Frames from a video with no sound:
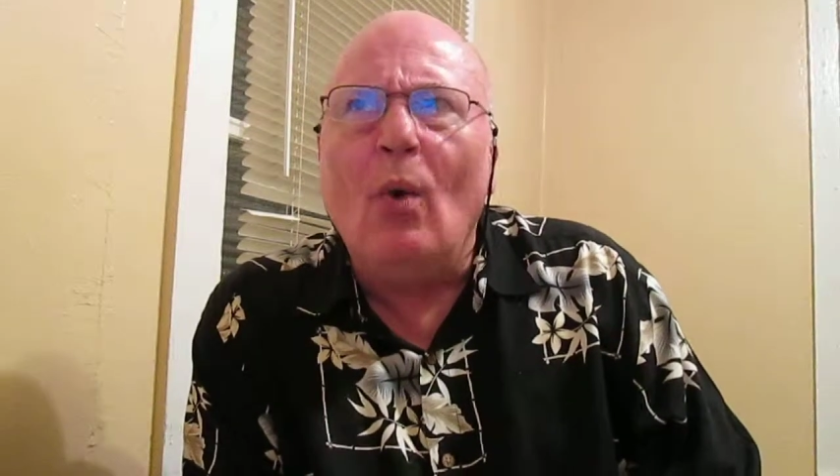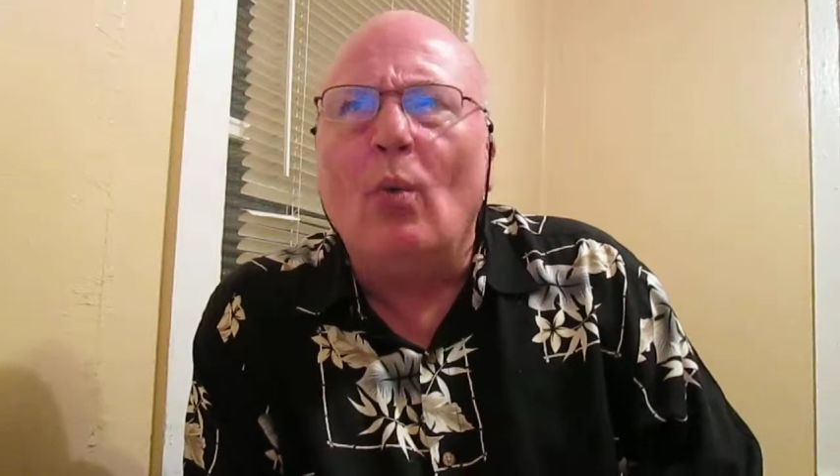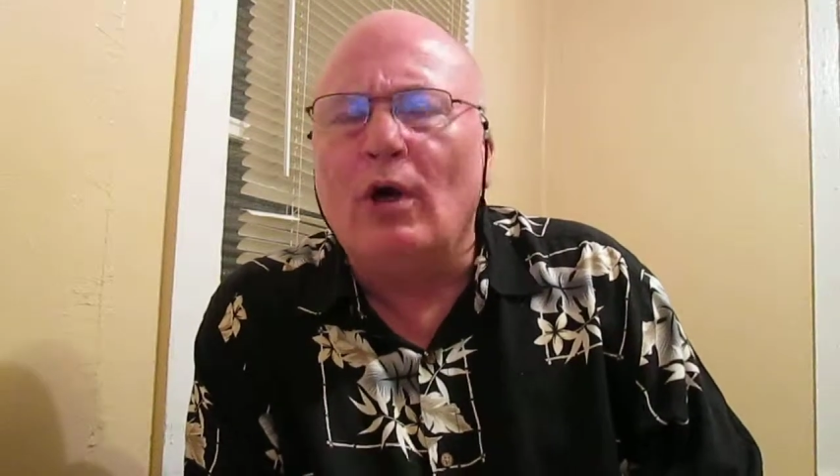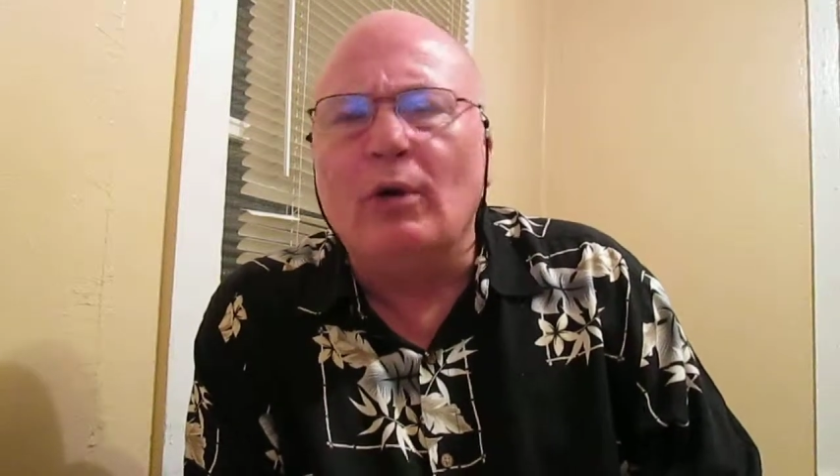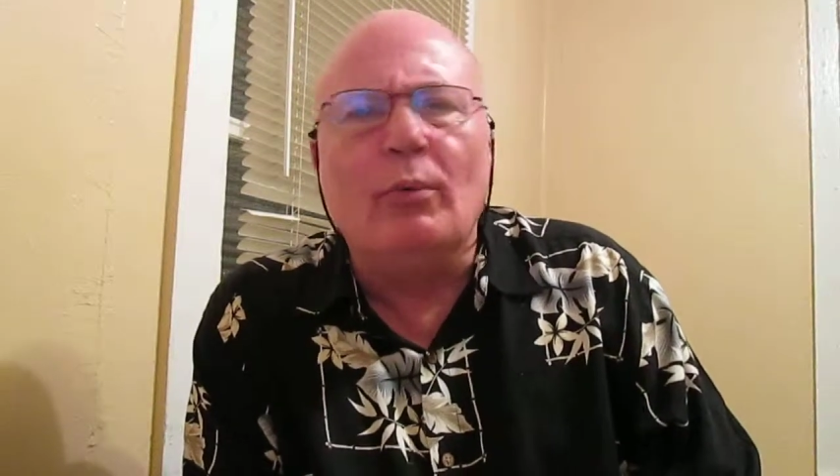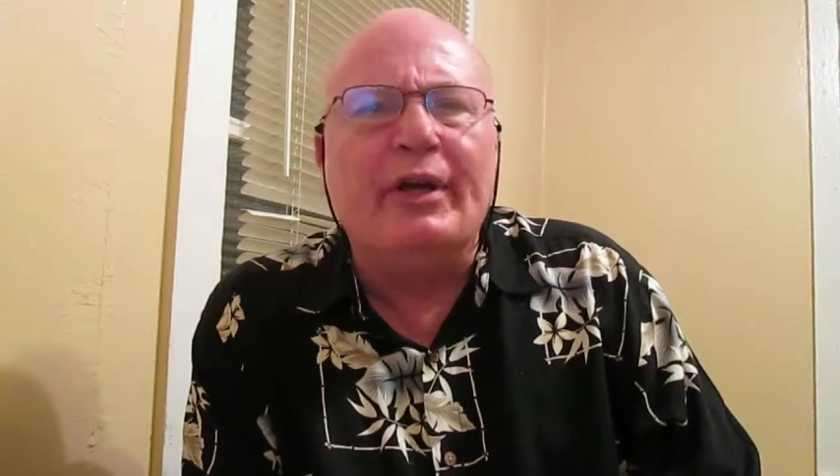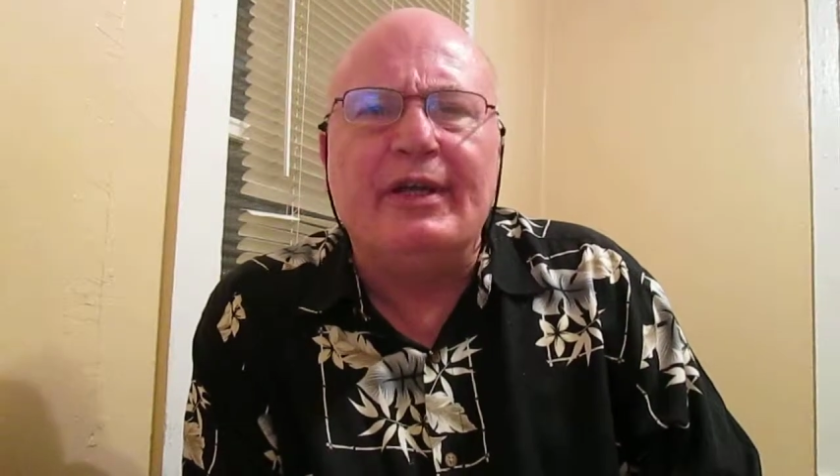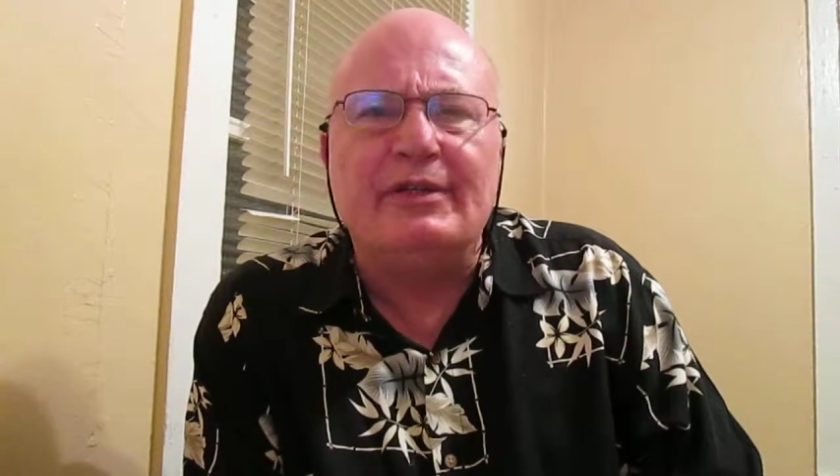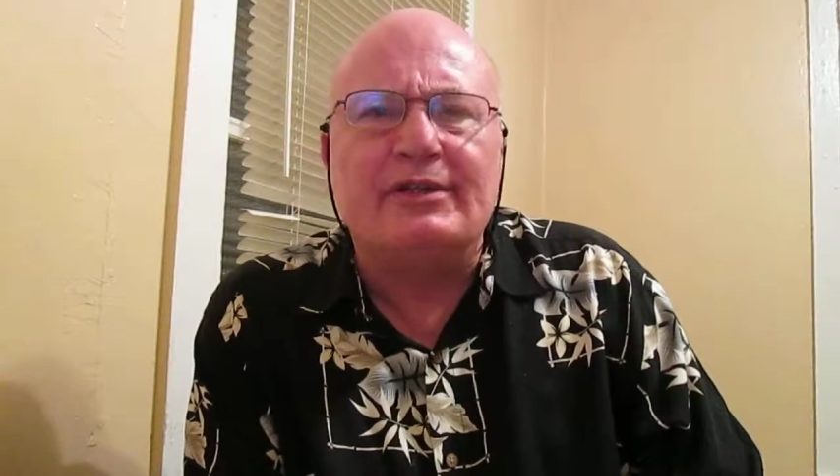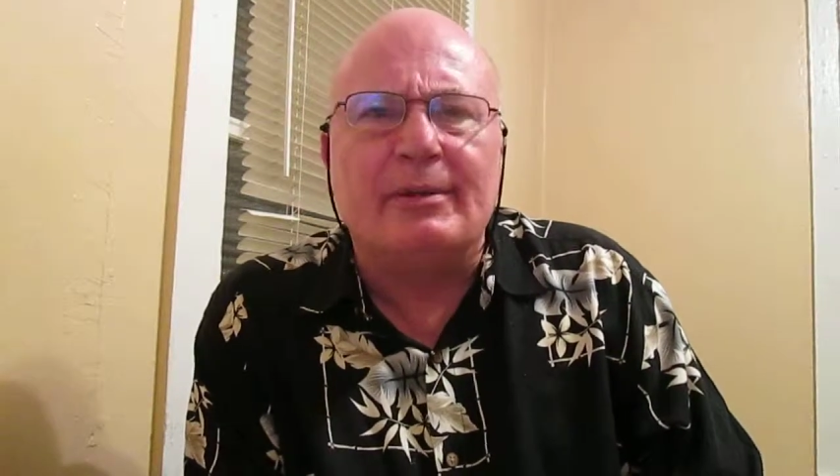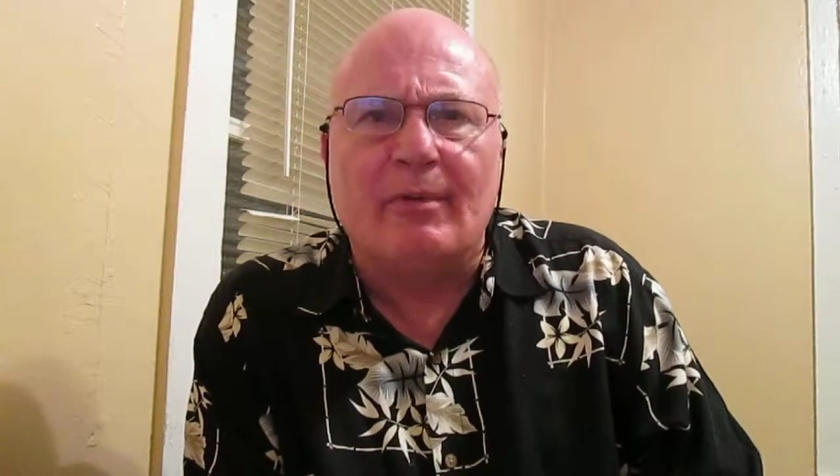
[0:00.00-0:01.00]
Where do we
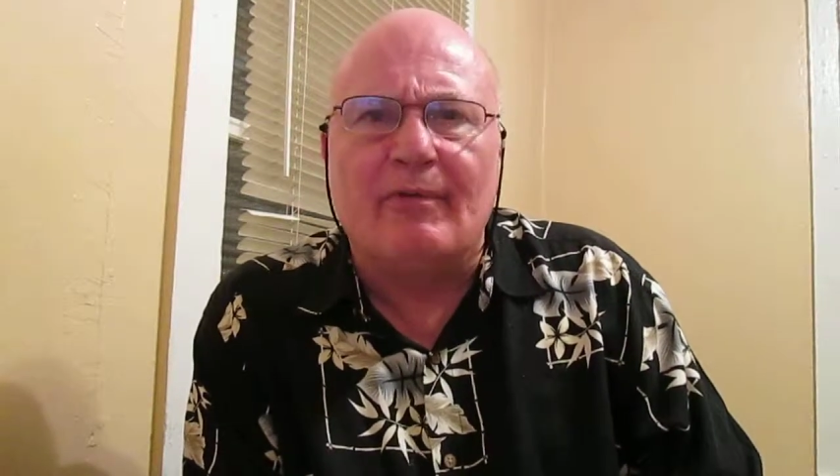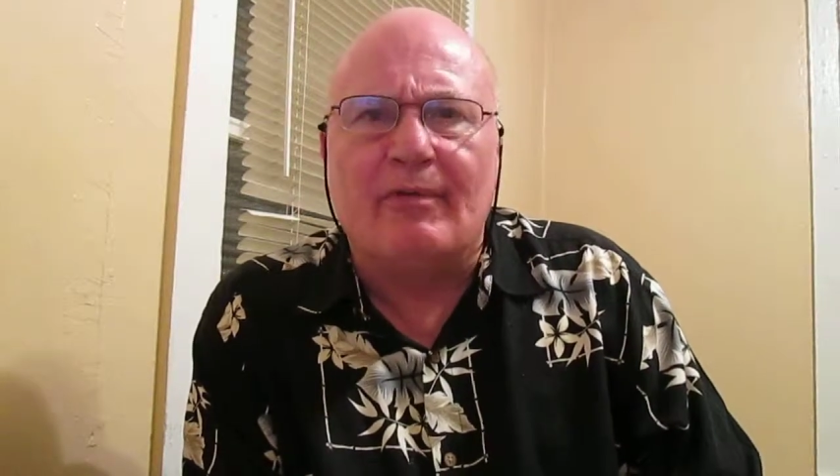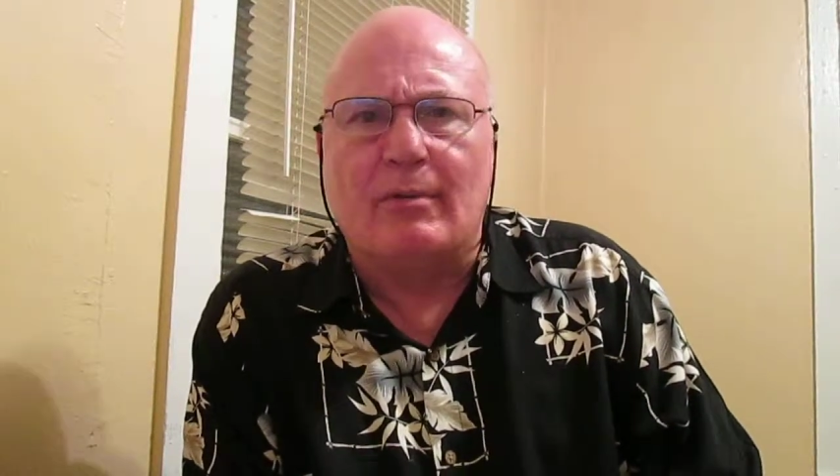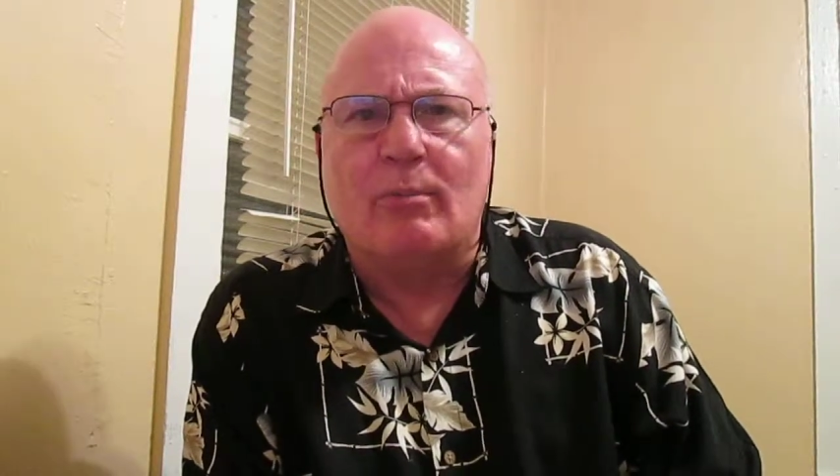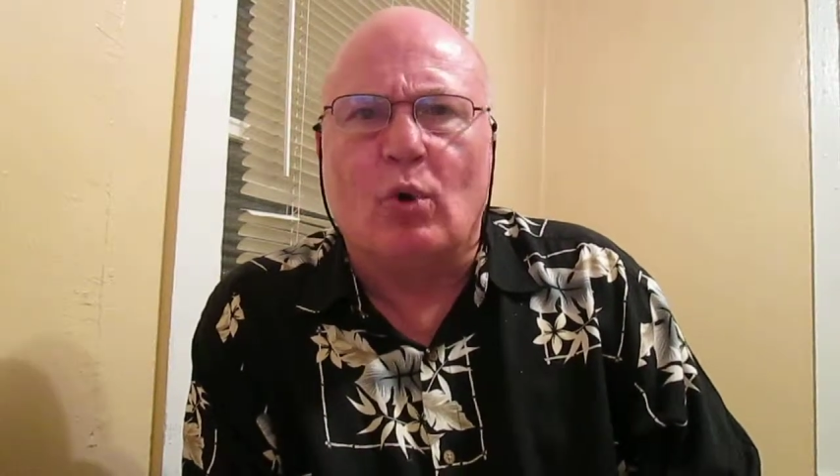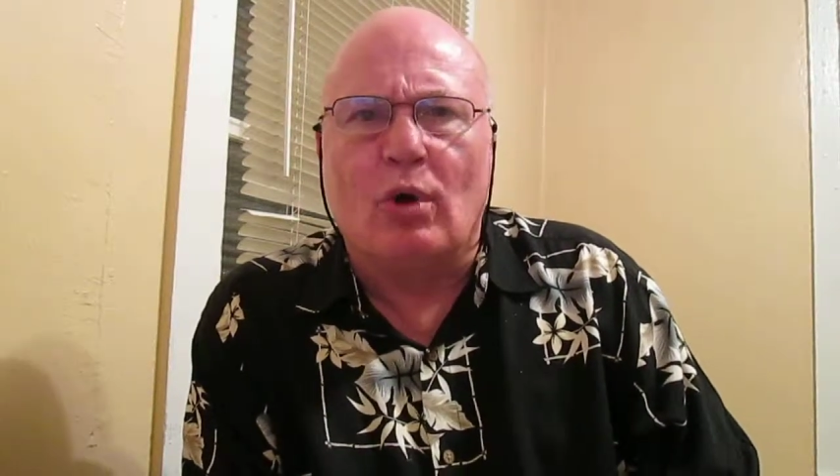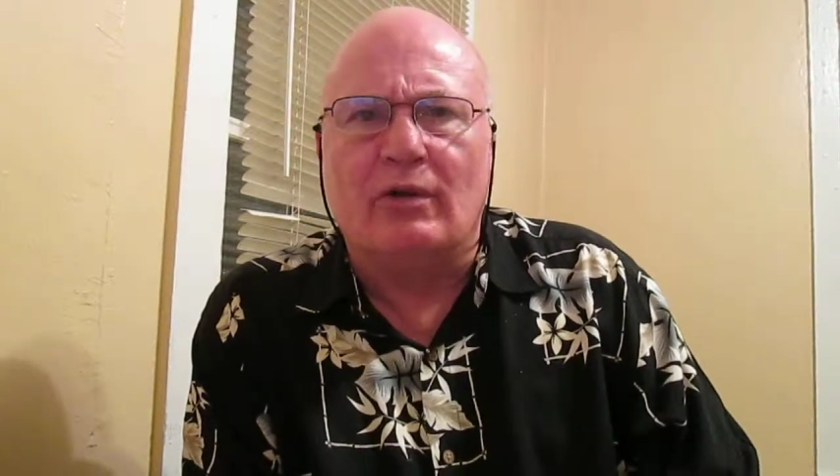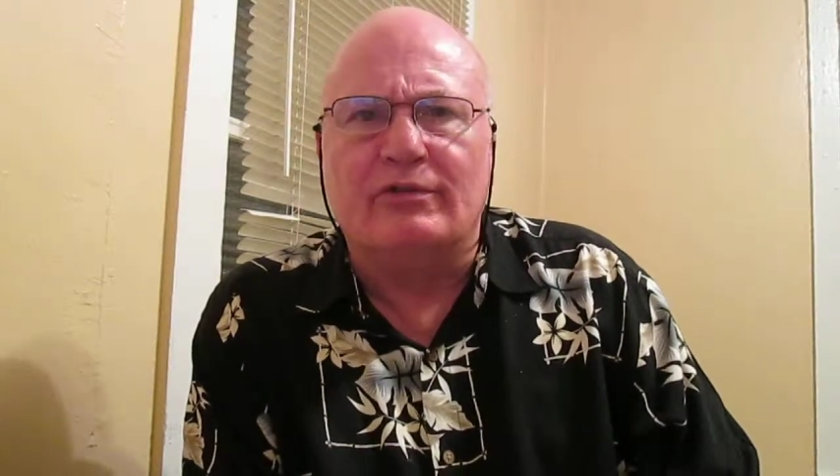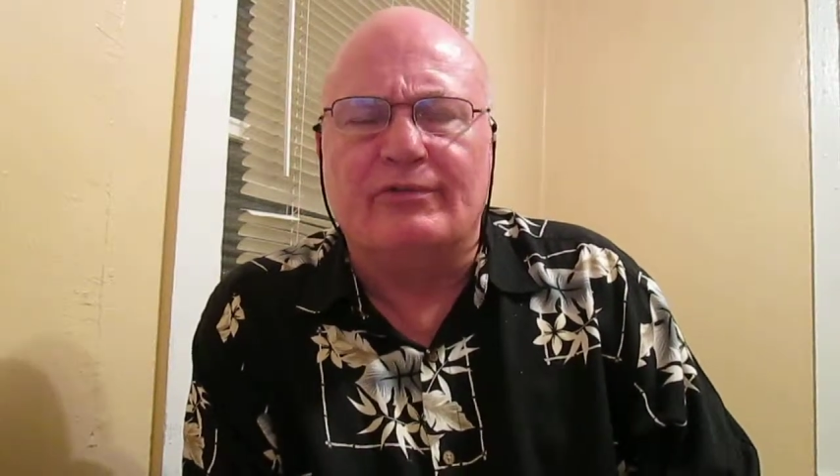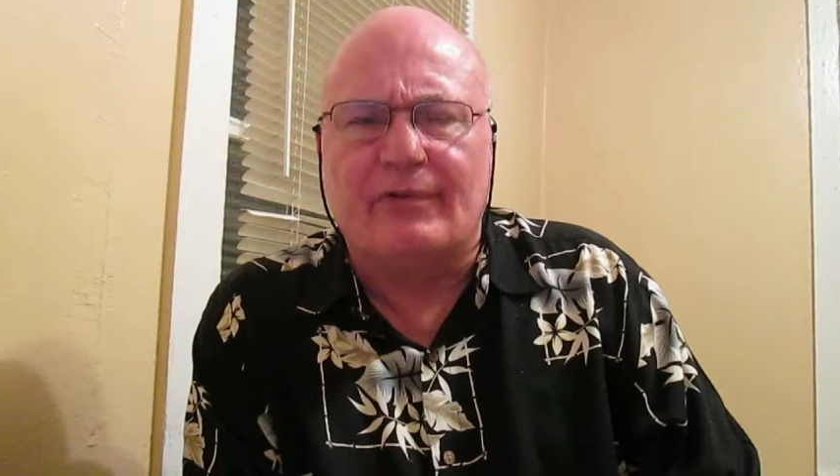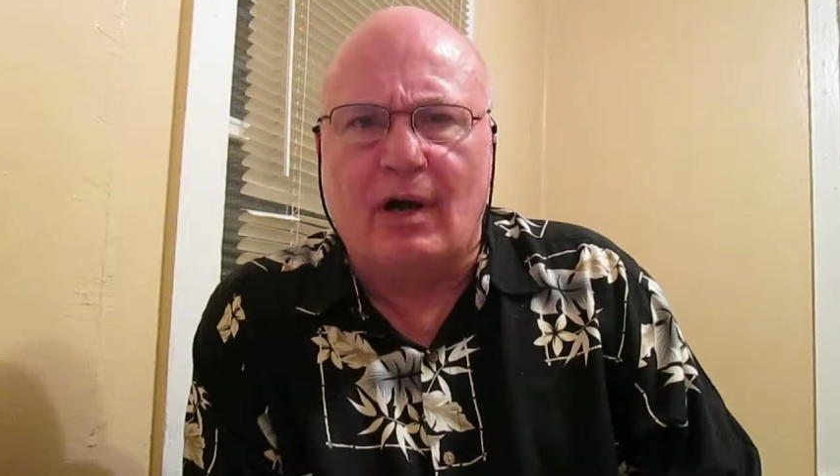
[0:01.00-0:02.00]
get some of our
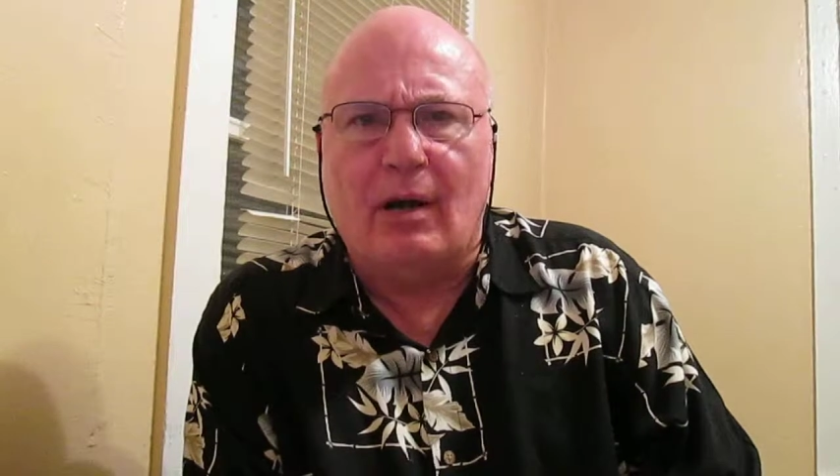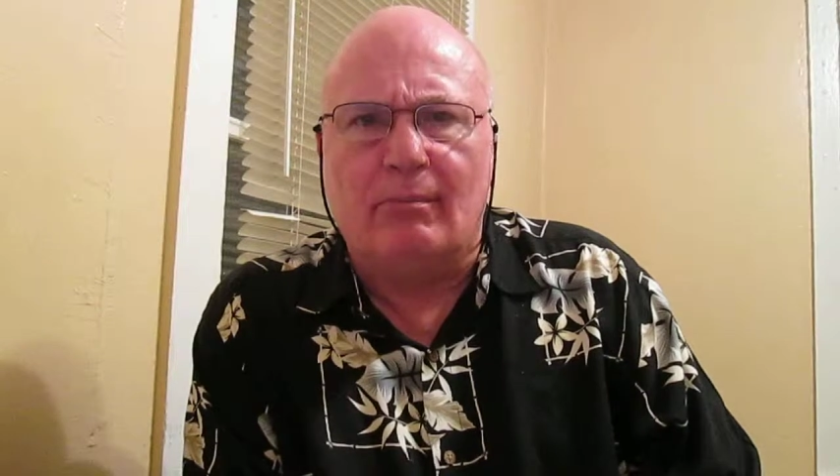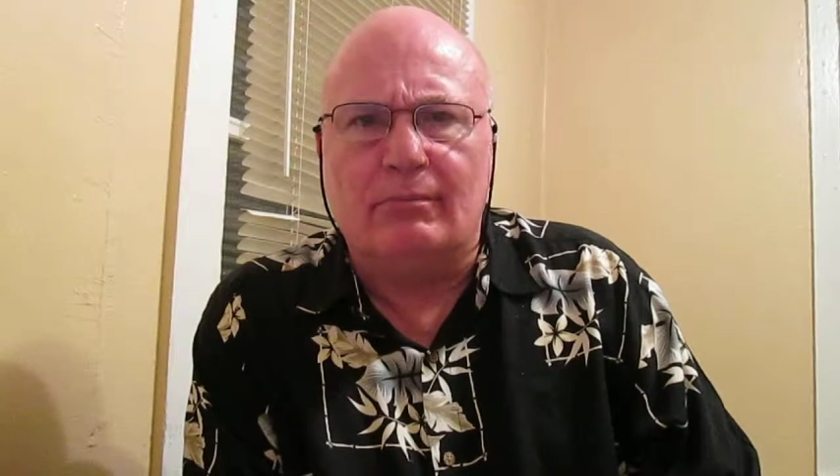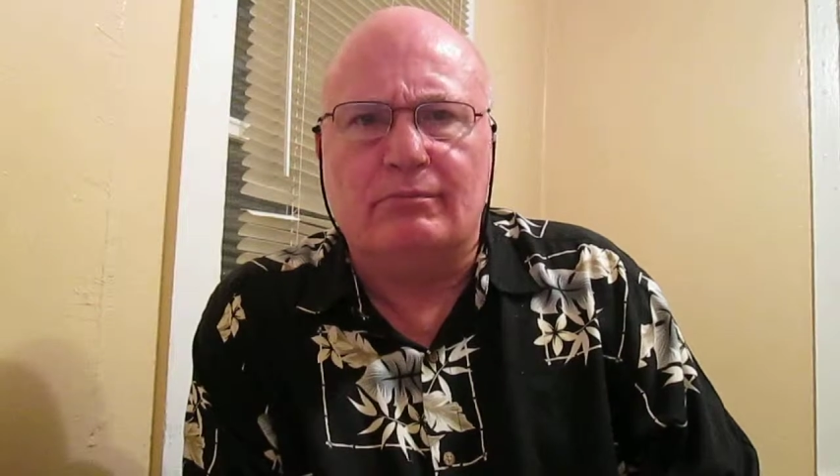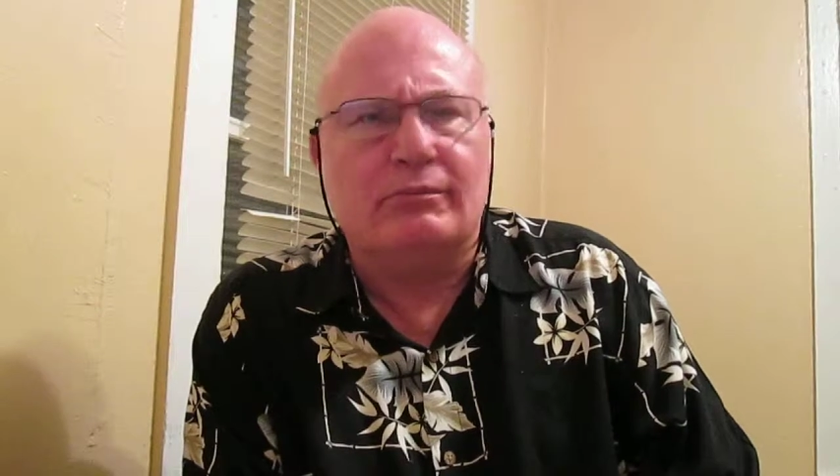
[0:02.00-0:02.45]
morals from?